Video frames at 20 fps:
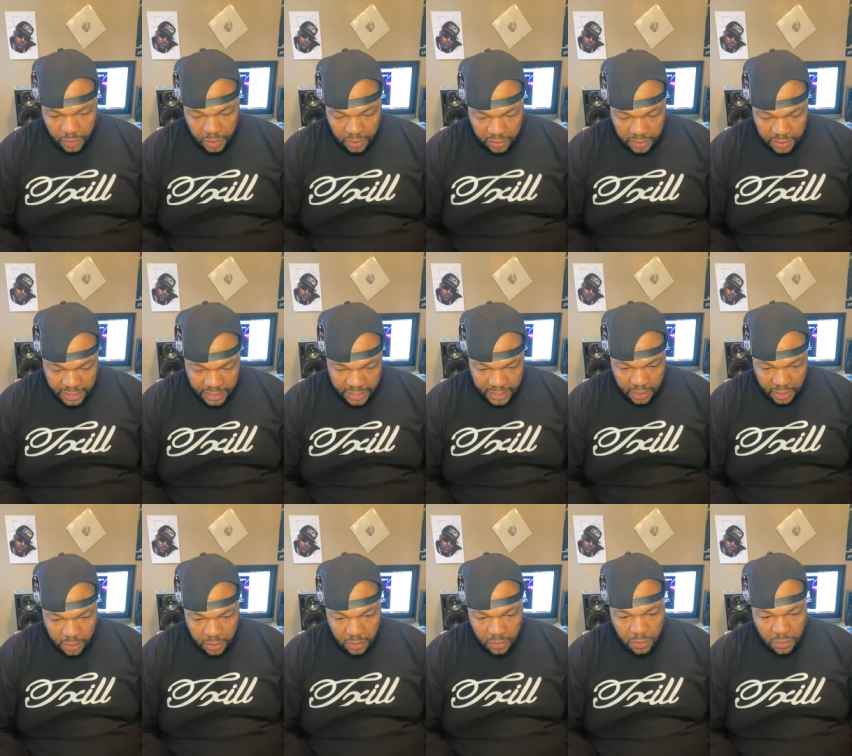that
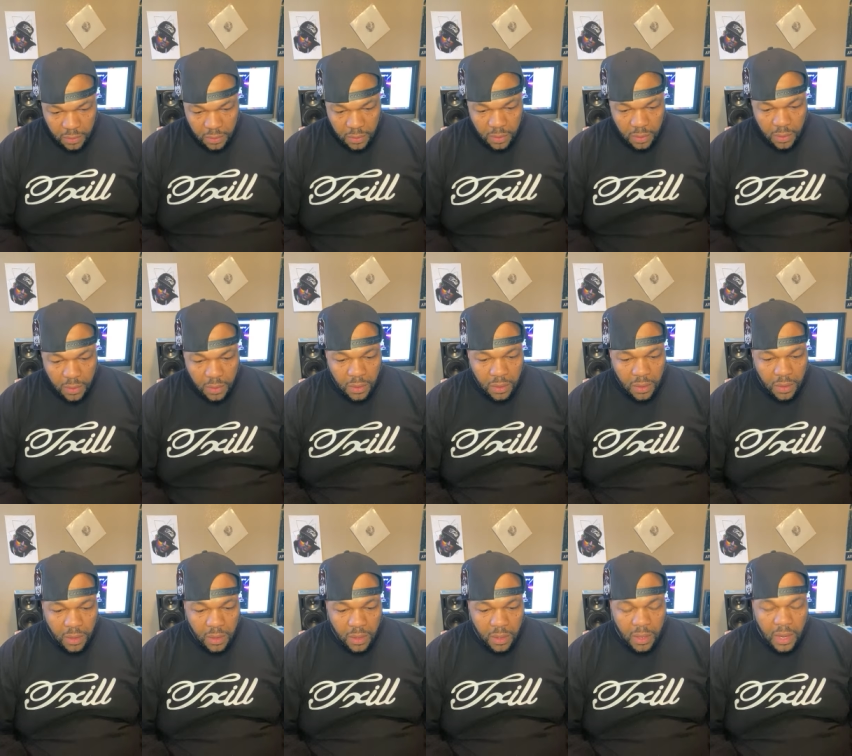
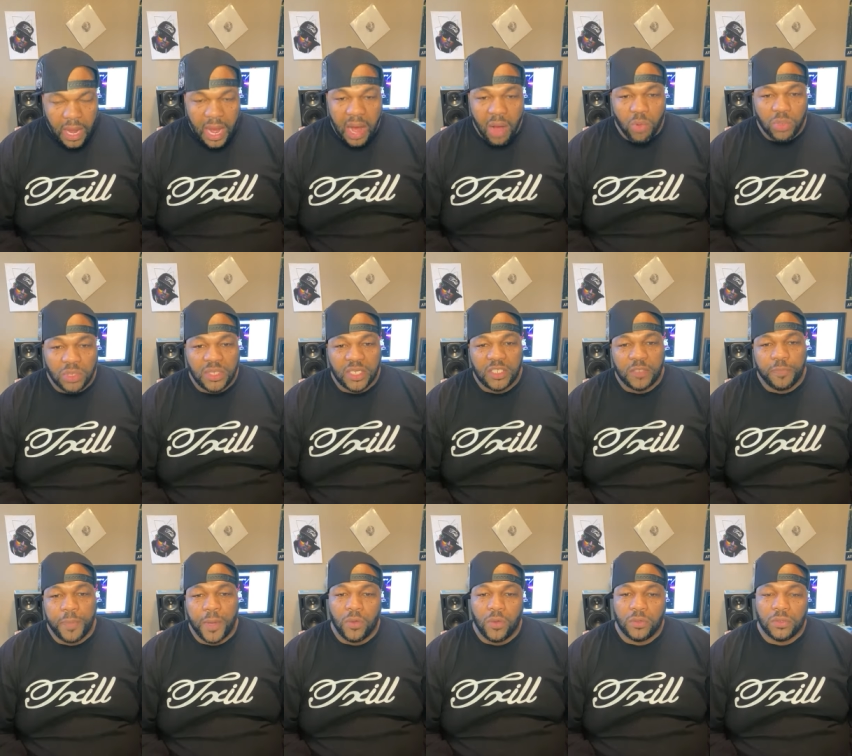I was
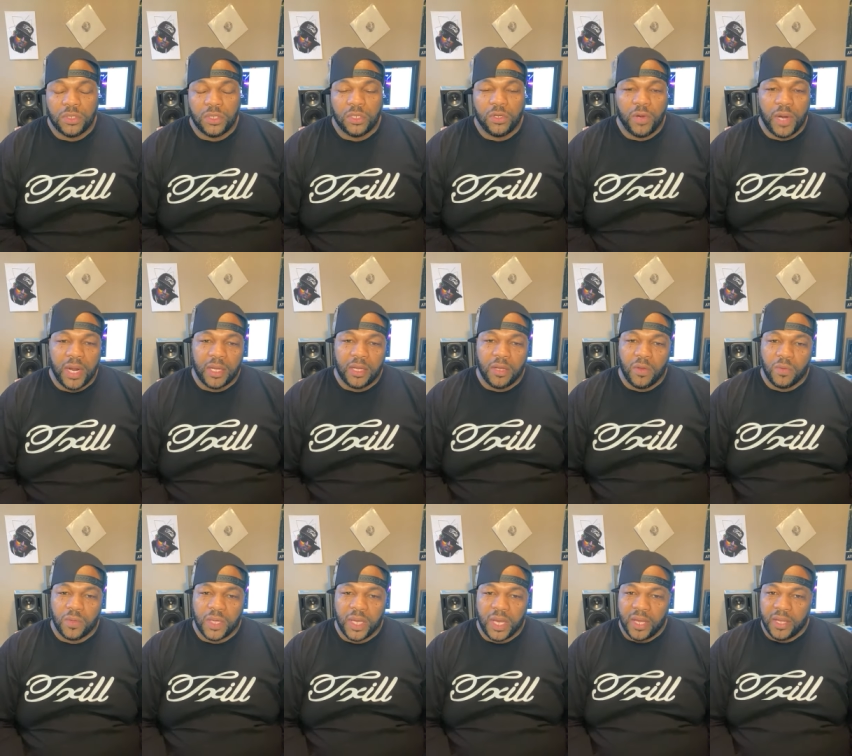exposed to crack
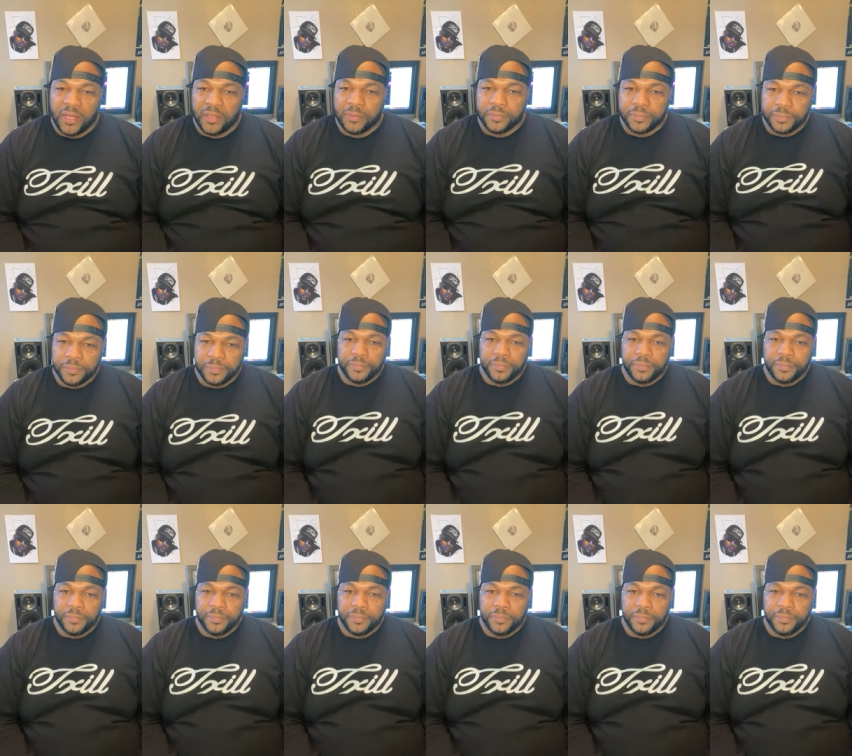cocaine